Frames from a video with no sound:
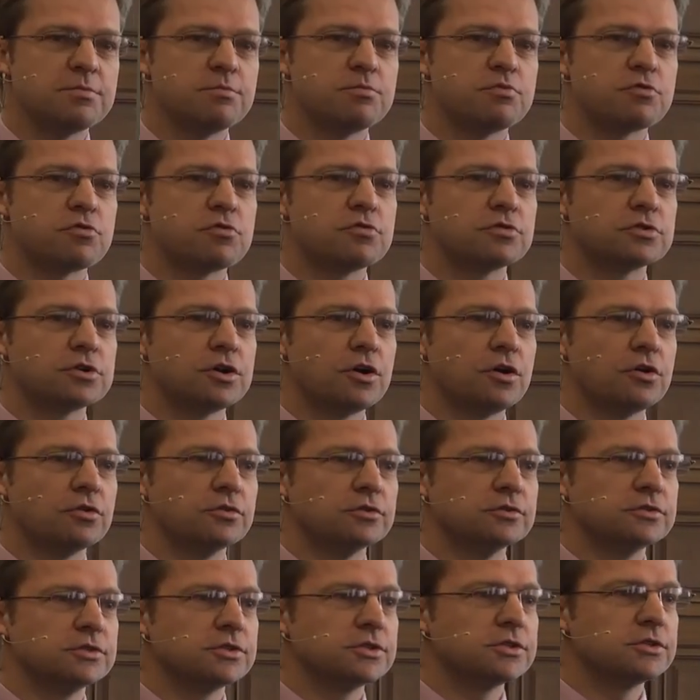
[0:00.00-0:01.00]
broad
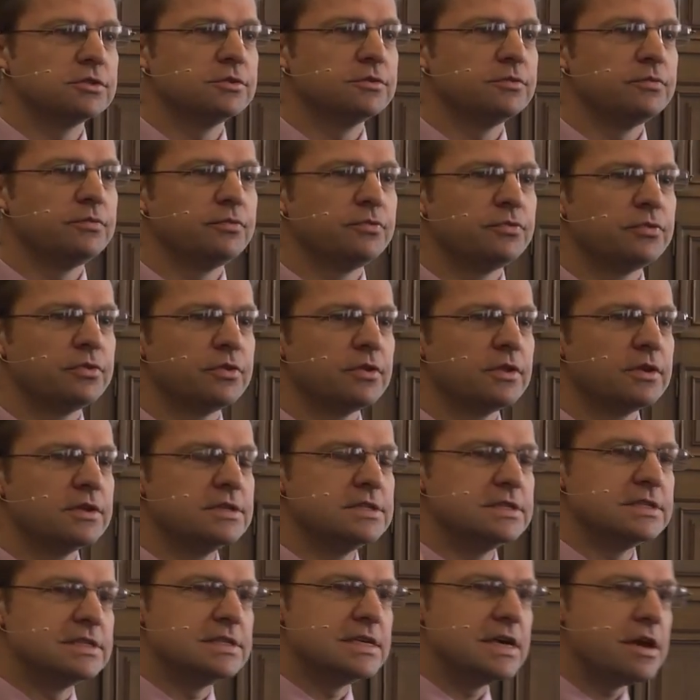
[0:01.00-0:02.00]
goals
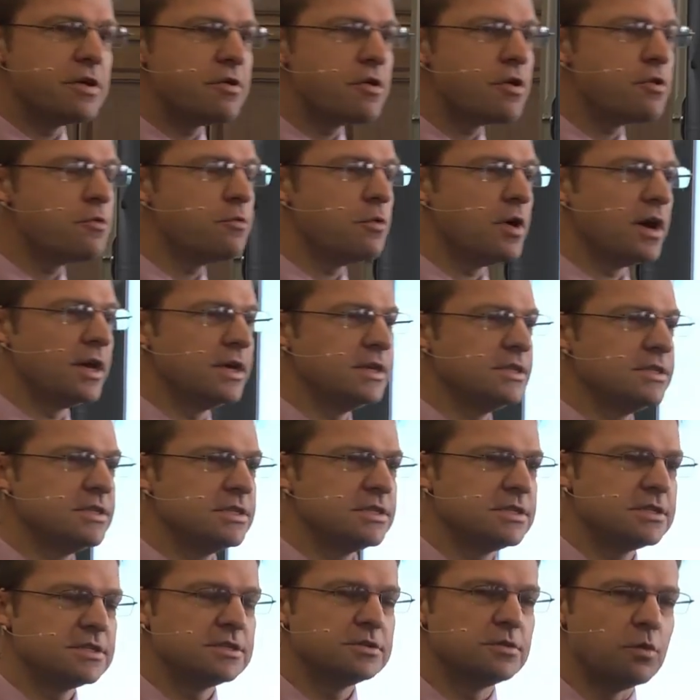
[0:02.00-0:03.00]
zero
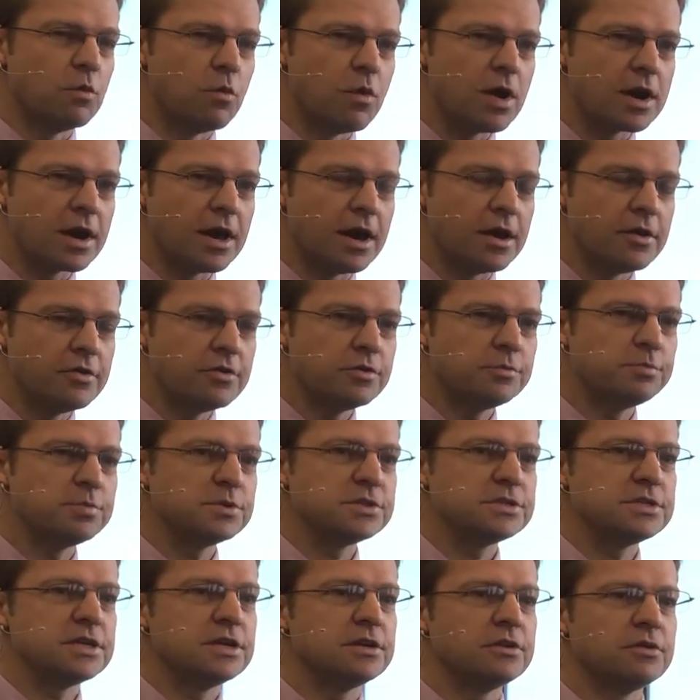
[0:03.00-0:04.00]
waste,
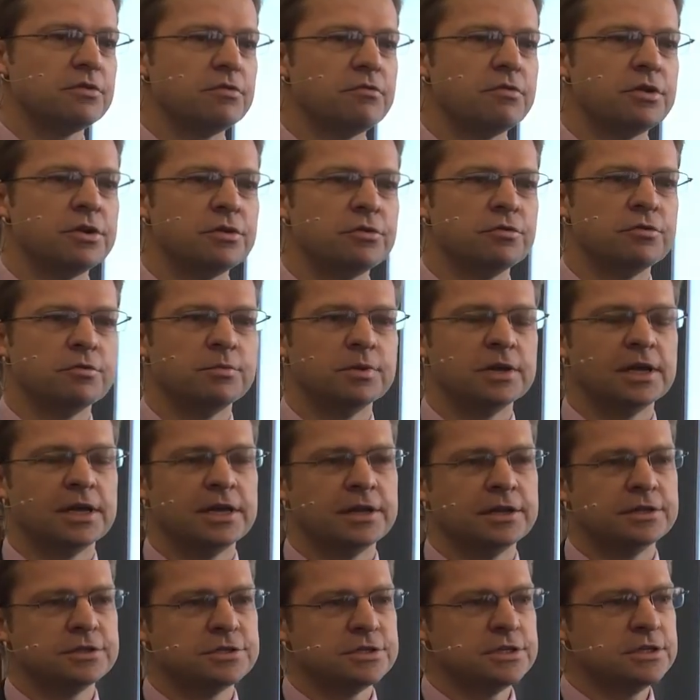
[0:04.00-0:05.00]
100% renewable
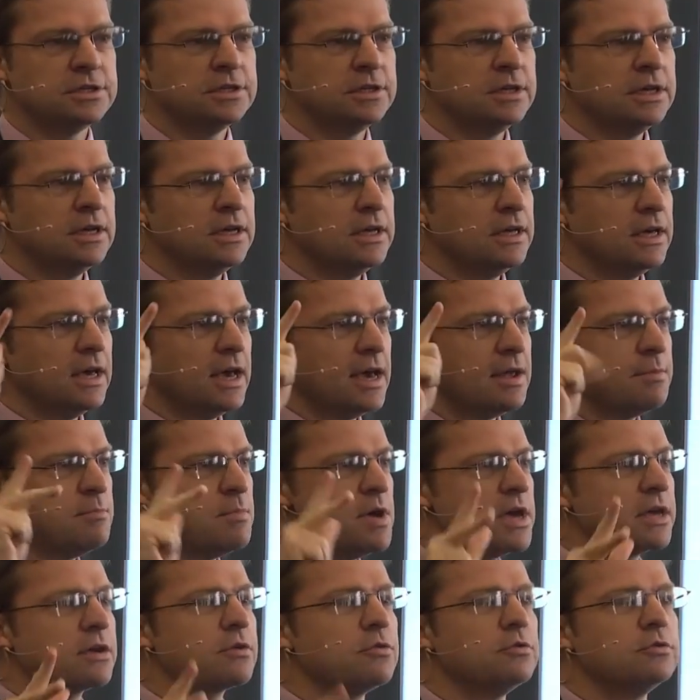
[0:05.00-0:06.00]
energy, and
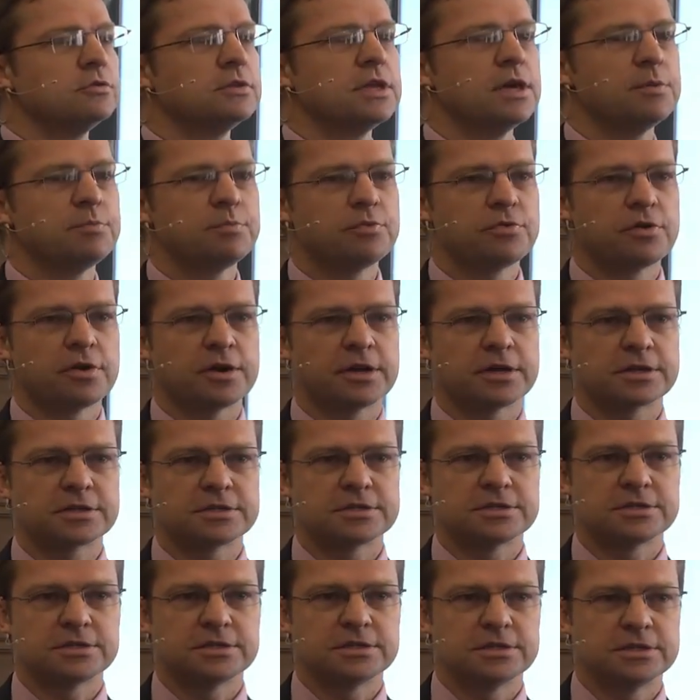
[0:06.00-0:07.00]
make all their
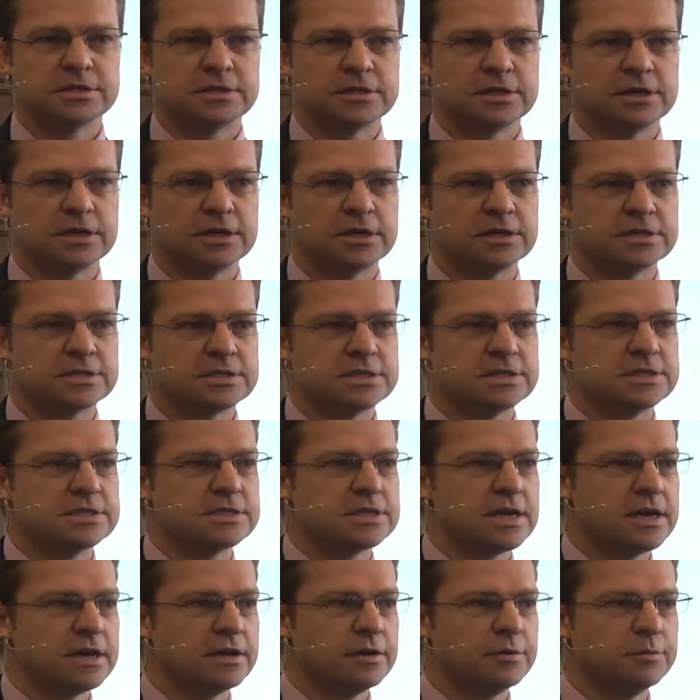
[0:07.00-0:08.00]
products uh,
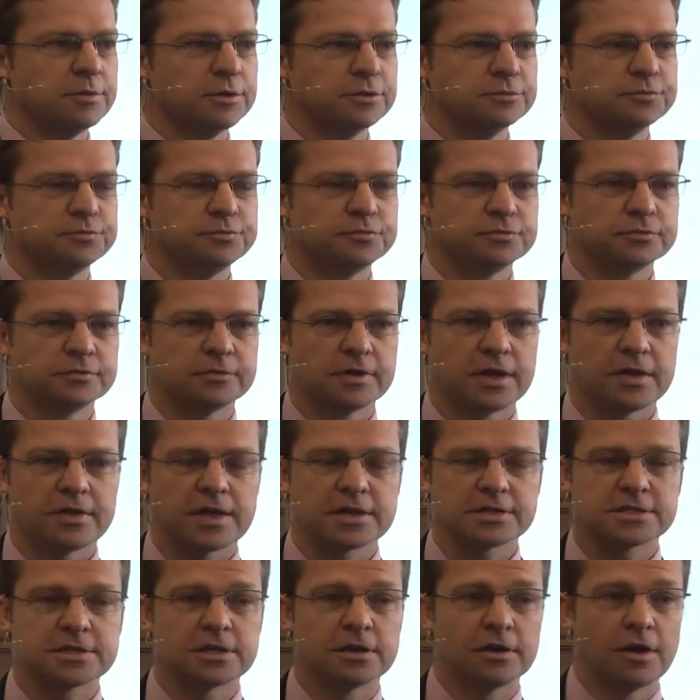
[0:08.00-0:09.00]
sustainable. Now,
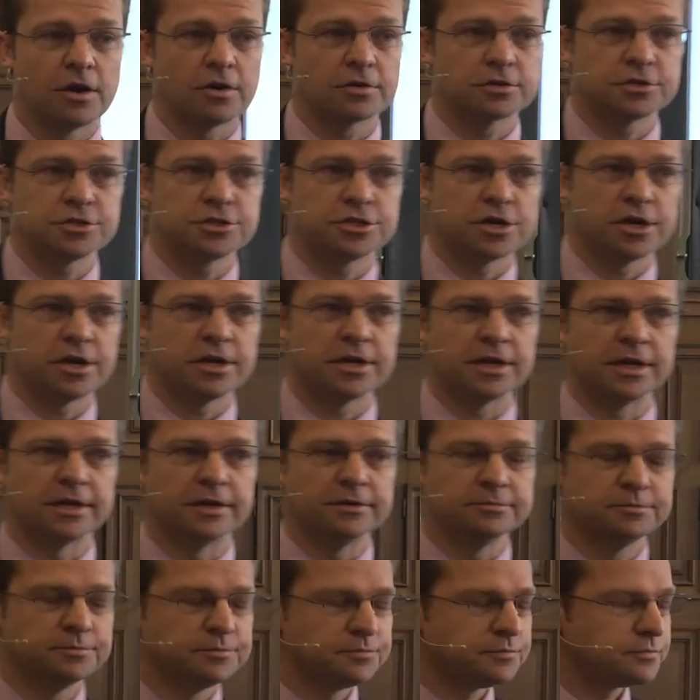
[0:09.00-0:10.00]
that's a long
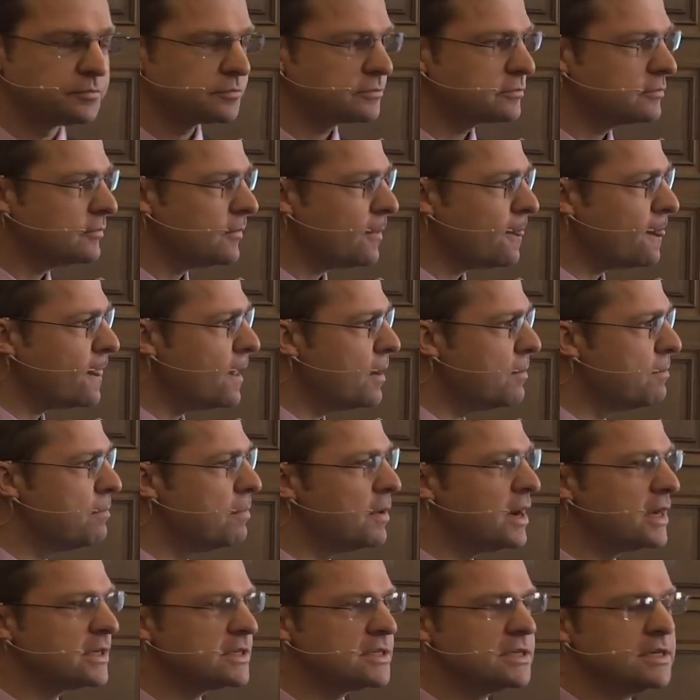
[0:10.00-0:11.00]
journey,
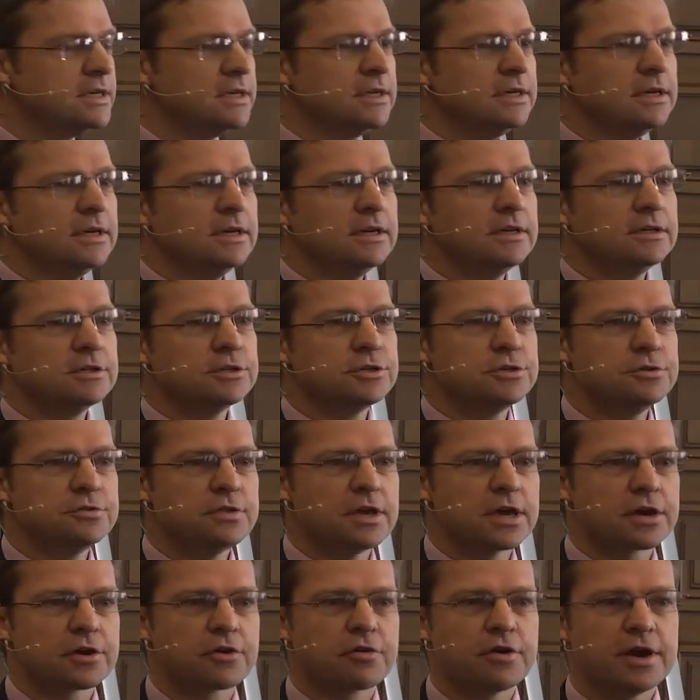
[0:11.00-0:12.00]
but to
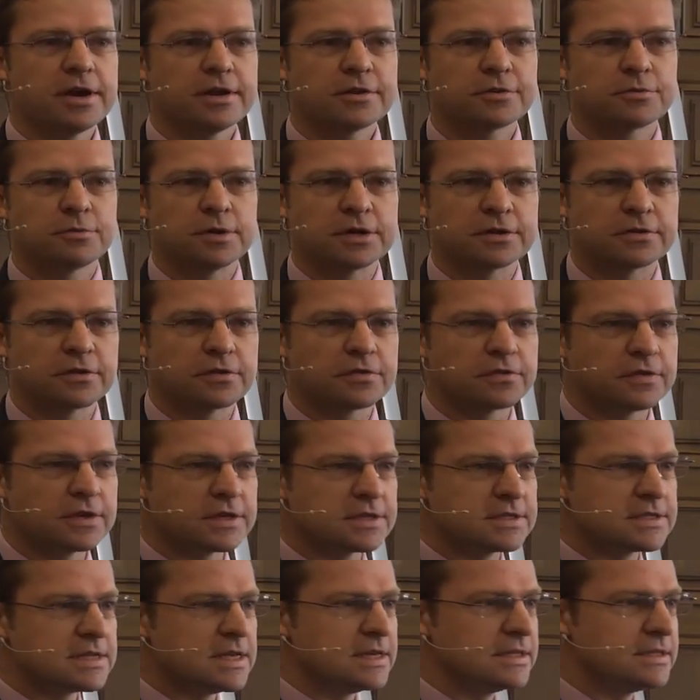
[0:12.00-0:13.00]
their credit, one of the
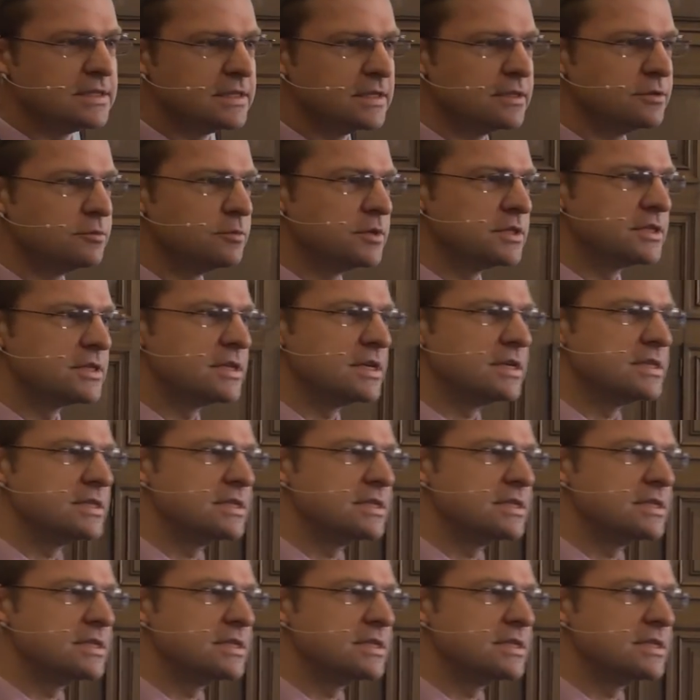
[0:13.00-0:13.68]
things they did was they